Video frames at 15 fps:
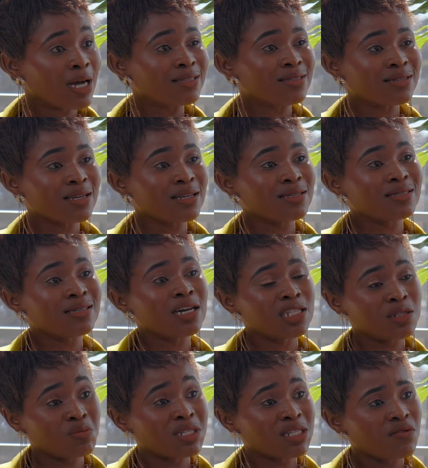address that
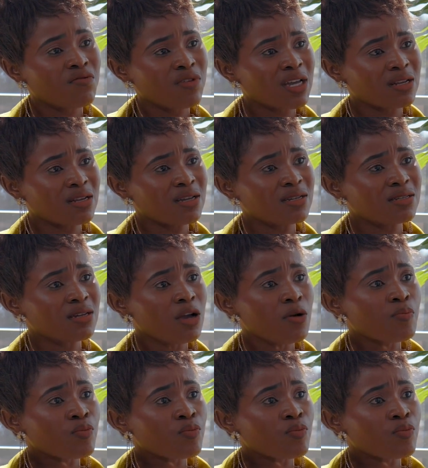specific need,